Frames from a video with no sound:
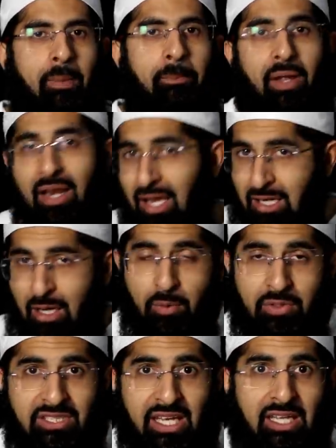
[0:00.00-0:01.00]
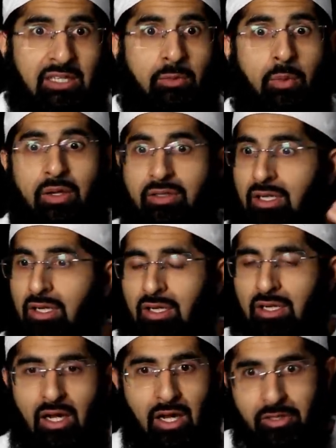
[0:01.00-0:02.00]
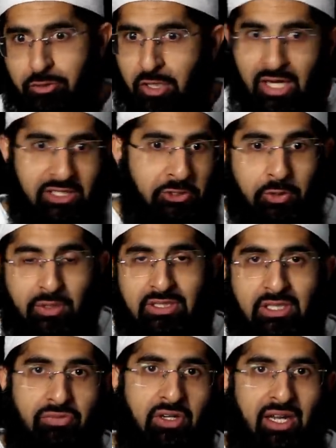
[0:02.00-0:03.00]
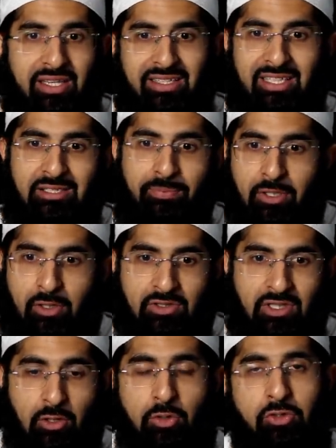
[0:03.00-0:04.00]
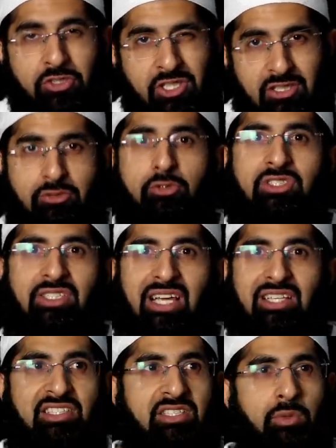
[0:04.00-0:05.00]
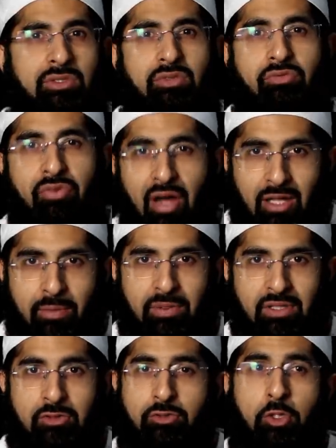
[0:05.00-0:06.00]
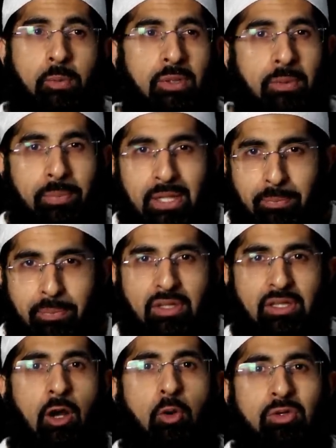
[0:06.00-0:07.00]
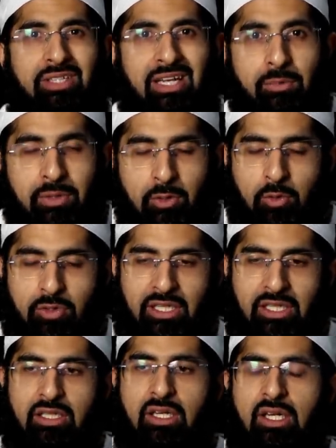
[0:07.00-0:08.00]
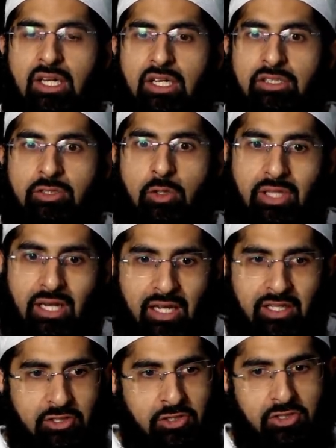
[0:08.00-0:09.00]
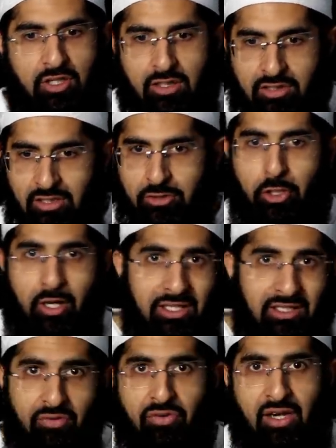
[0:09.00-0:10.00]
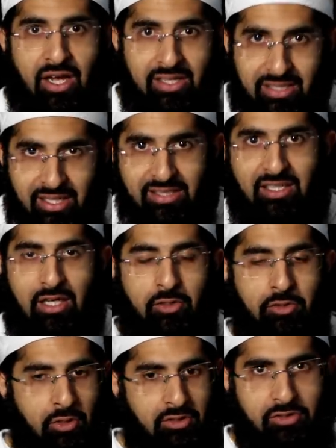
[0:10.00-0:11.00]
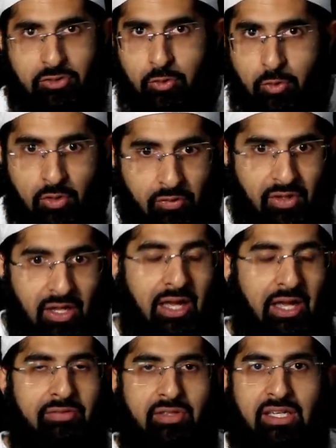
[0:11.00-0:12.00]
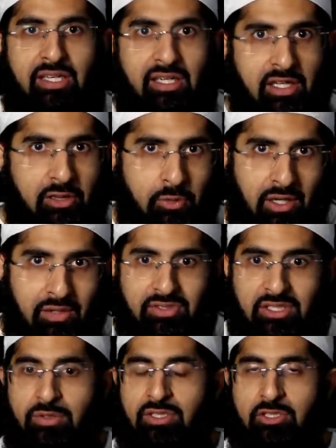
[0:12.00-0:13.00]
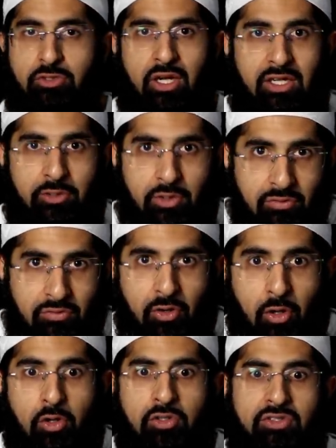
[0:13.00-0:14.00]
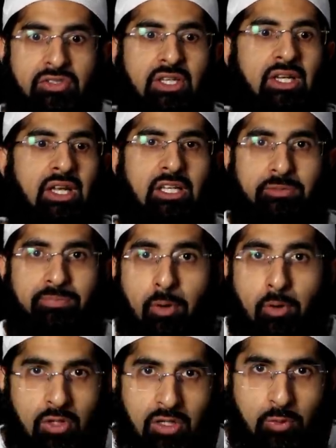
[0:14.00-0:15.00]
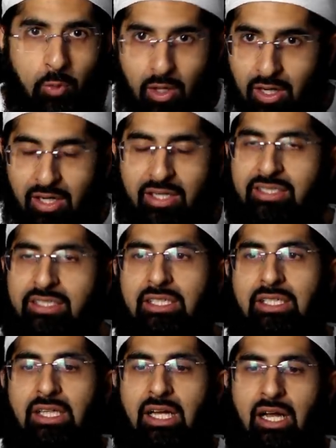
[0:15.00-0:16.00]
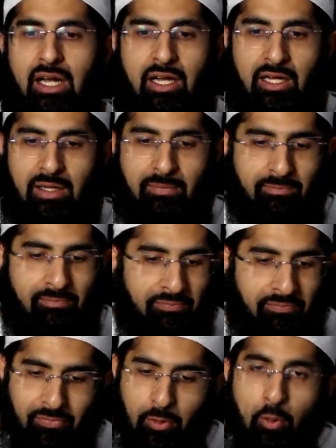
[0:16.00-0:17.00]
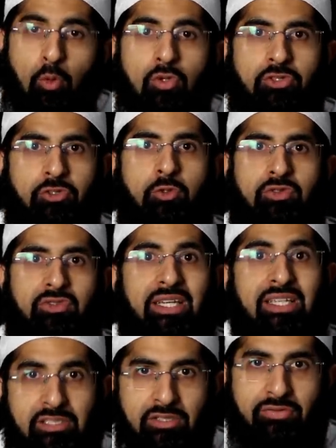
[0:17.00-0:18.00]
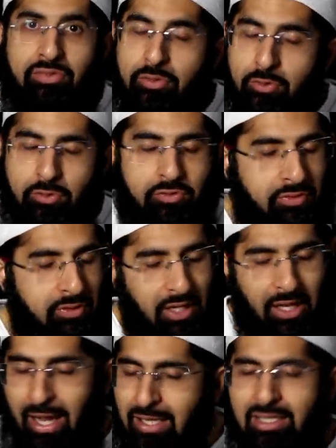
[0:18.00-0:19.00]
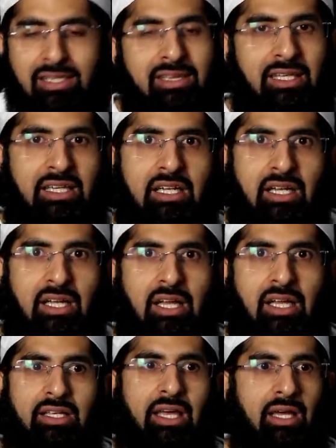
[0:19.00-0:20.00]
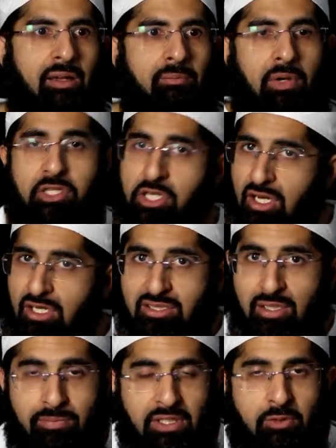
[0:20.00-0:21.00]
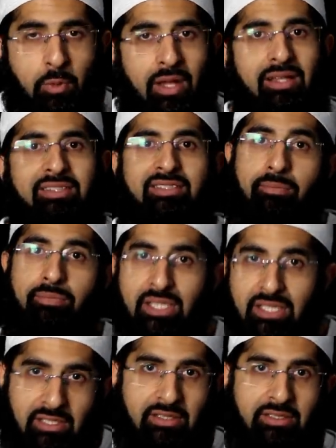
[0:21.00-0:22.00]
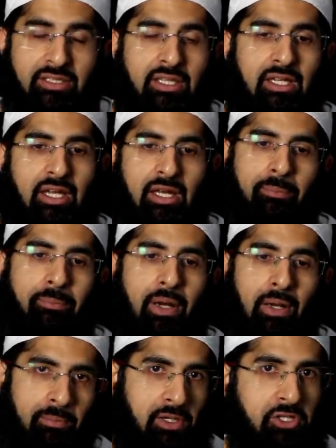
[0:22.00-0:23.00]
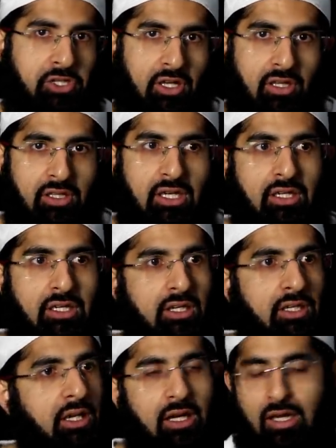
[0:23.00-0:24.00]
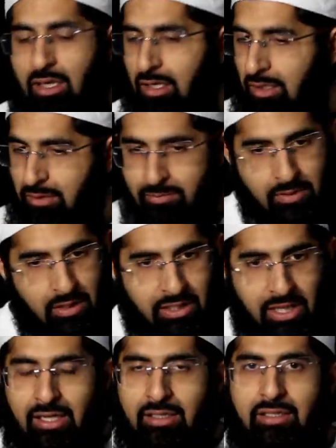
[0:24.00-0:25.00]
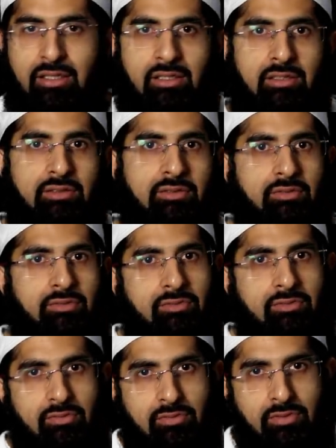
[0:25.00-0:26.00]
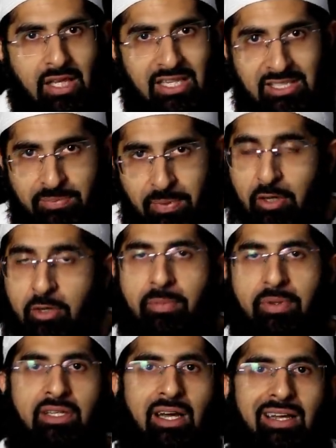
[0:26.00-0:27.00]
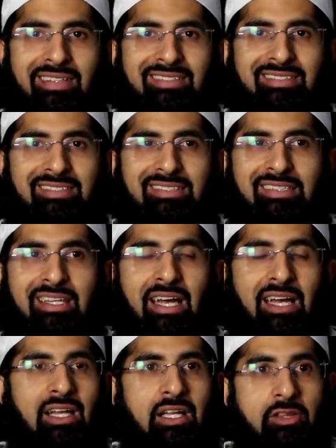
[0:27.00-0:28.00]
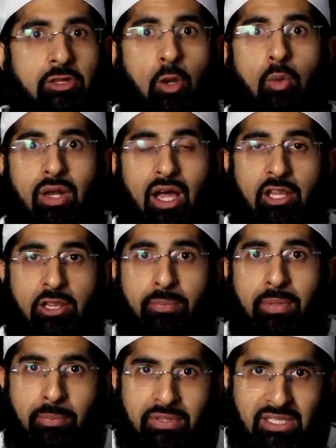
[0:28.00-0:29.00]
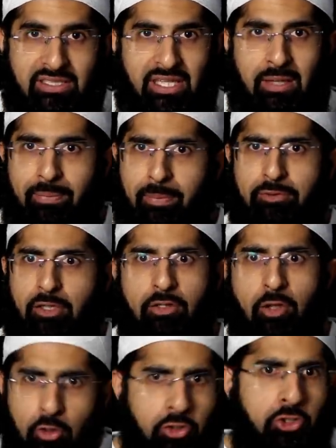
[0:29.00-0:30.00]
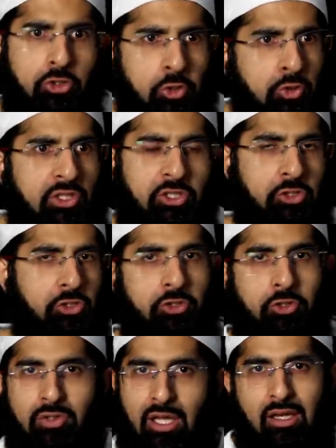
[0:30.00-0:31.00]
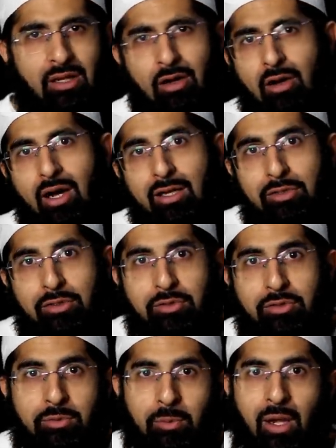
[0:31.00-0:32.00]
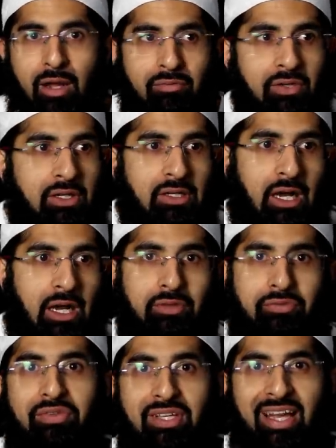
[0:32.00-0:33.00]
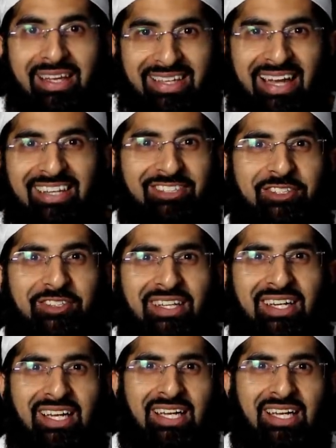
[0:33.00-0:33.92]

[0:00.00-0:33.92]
But like I was saying when I tried doing different ideas because I couldn't just do sketches. It wasn't viable. There's too many people, the whole day recording. So then I started trying different ideas out. You know, the School of Life, the Heal and Thrive series. I tried doing vlogs, spoken word, um, all sorts, interviews, anything. Yeah, mashallah, some did well, some didn't. But mashallah, uh, again, experiment, guys. Yeah, don't let other people dictate. People say, no, you should do this, you should do that. No, I do whatever I feel I can do.